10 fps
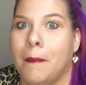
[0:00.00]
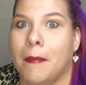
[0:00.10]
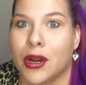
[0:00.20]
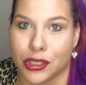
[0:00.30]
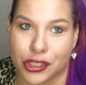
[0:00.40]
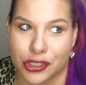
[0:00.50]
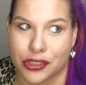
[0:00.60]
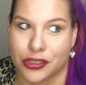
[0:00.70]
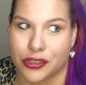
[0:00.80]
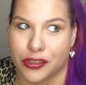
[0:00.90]
March.
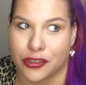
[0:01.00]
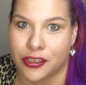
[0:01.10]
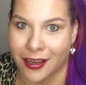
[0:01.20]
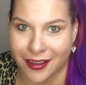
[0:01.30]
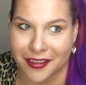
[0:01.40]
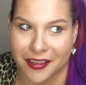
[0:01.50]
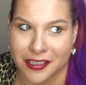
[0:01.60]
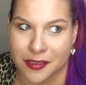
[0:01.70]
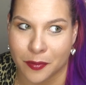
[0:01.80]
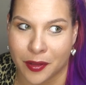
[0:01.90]
Yeah,
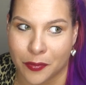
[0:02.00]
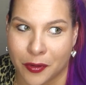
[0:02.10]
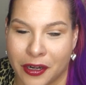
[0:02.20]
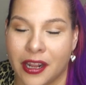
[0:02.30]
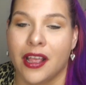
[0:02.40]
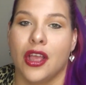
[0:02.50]
that's the month we're in.